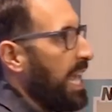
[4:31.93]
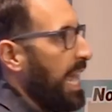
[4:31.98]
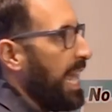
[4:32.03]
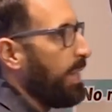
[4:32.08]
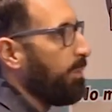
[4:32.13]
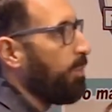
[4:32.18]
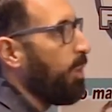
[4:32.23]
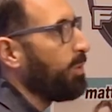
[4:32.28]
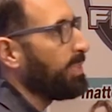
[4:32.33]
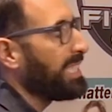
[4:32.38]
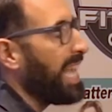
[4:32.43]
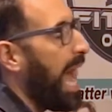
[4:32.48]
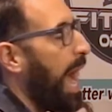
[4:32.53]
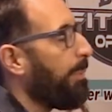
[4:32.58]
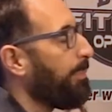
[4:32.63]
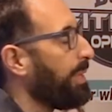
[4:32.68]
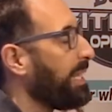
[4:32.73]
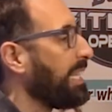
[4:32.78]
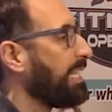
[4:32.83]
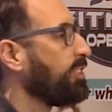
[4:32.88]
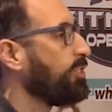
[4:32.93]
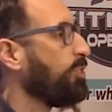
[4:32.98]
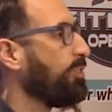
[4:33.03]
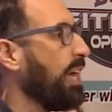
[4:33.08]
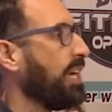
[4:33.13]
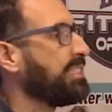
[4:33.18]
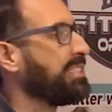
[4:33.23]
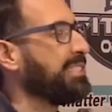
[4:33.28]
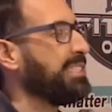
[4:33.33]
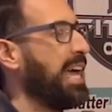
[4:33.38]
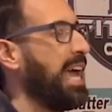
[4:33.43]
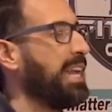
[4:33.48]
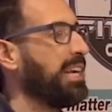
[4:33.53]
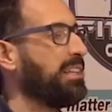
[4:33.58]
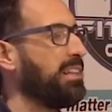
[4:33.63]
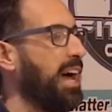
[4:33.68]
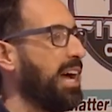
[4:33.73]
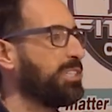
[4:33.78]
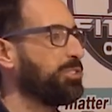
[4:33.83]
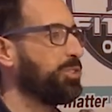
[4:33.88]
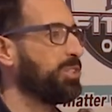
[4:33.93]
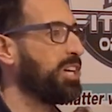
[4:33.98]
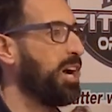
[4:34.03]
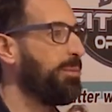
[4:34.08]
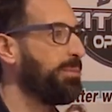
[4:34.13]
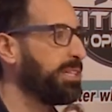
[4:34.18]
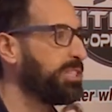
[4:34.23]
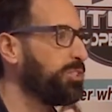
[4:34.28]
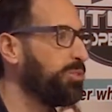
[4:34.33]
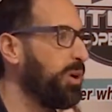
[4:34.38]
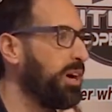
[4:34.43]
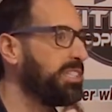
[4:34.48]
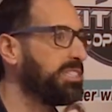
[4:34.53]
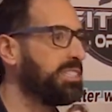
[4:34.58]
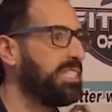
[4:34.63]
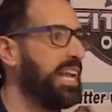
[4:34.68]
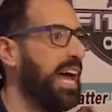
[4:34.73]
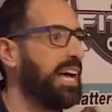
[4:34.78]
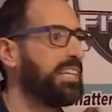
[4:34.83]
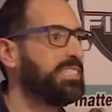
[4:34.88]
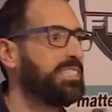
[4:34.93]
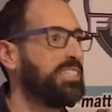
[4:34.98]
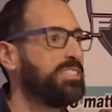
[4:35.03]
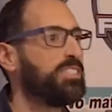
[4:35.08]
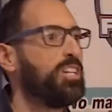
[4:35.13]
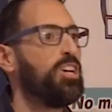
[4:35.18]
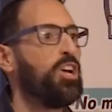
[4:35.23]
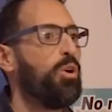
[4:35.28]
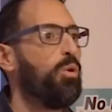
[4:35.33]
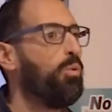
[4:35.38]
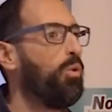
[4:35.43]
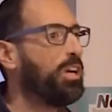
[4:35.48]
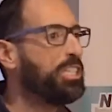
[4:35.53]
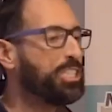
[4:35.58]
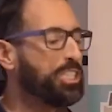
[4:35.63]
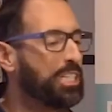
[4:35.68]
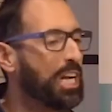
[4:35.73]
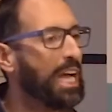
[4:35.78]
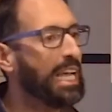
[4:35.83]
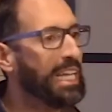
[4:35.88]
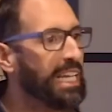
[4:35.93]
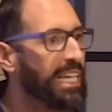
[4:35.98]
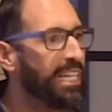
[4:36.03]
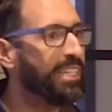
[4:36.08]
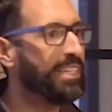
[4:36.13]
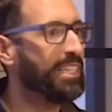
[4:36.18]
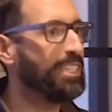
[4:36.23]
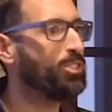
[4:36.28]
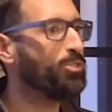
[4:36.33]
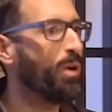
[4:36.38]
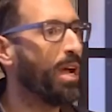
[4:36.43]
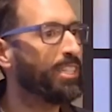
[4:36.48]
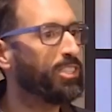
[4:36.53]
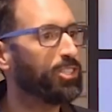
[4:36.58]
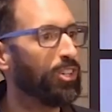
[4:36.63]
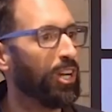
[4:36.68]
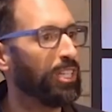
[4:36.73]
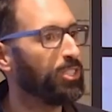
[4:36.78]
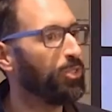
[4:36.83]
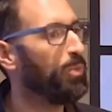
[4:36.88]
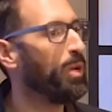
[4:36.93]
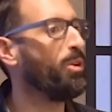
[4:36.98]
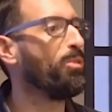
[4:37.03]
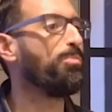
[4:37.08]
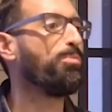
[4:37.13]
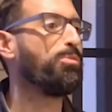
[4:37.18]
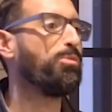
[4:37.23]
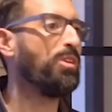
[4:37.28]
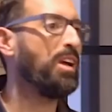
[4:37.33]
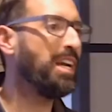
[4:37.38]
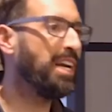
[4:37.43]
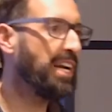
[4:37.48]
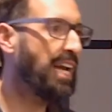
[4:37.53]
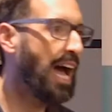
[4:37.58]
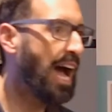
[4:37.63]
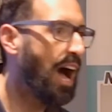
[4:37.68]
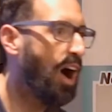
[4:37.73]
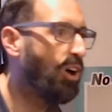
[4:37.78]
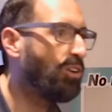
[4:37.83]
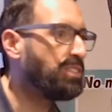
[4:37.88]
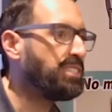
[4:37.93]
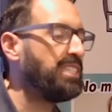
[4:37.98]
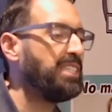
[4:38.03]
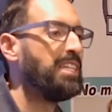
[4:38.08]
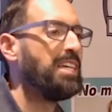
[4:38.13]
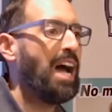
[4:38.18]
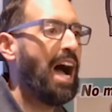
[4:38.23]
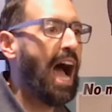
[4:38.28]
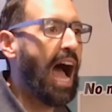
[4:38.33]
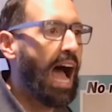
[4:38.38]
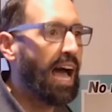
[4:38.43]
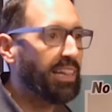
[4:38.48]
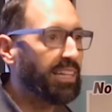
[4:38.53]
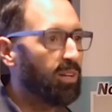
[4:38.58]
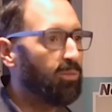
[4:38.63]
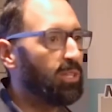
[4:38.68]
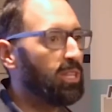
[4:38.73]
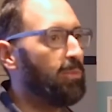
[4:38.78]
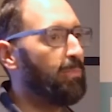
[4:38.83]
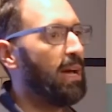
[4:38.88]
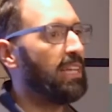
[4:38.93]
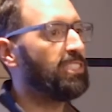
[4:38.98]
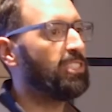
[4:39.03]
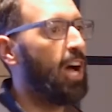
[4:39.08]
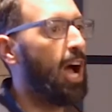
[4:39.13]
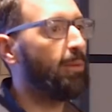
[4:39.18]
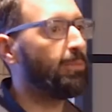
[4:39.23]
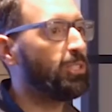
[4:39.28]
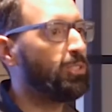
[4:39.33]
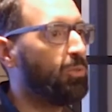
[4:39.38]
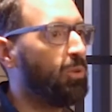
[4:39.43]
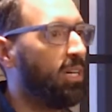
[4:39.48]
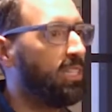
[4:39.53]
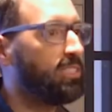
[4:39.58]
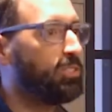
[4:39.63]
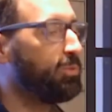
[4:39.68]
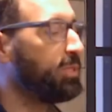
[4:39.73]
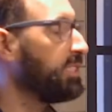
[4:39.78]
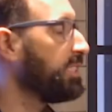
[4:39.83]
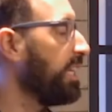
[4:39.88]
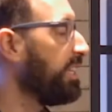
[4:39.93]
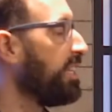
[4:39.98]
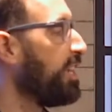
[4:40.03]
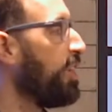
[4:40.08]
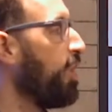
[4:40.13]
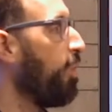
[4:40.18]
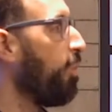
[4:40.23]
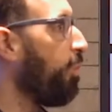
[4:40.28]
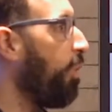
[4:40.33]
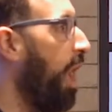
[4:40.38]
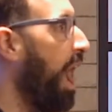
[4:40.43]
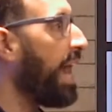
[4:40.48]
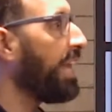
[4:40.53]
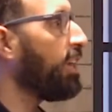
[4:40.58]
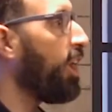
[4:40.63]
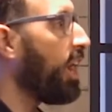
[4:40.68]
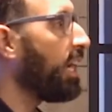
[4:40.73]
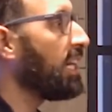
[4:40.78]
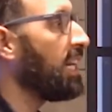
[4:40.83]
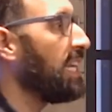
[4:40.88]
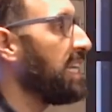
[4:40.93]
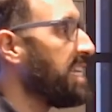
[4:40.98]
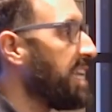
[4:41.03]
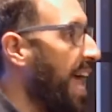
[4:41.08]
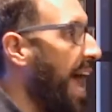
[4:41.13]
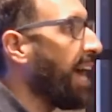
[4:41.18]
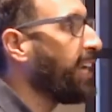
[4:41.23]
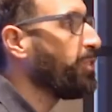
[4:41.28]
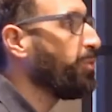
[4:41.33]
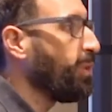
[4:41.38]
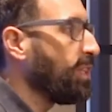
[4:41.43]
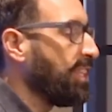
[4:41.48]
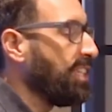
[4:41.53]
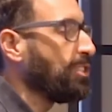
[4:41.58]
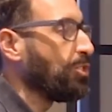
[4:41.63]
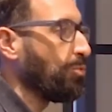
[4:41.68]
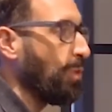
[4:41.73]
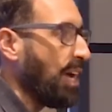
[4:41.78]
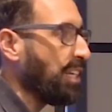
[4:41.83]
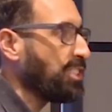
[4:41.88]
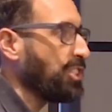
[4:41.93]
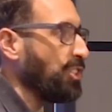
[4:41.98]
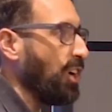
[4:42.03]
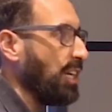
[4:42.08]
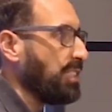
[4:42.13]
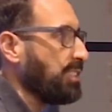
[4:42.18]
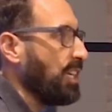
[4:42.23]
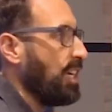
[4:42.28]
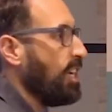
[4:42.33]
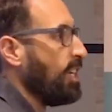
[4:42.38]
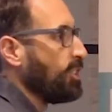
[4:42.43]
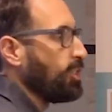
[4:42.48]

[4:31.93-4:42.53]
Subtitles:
And what was happening in 2010, clients were coming to us and asking us, what should I eat at these restaurants? And we would print it out and highlight what the best option was. And we said, why not connect with these restaurants?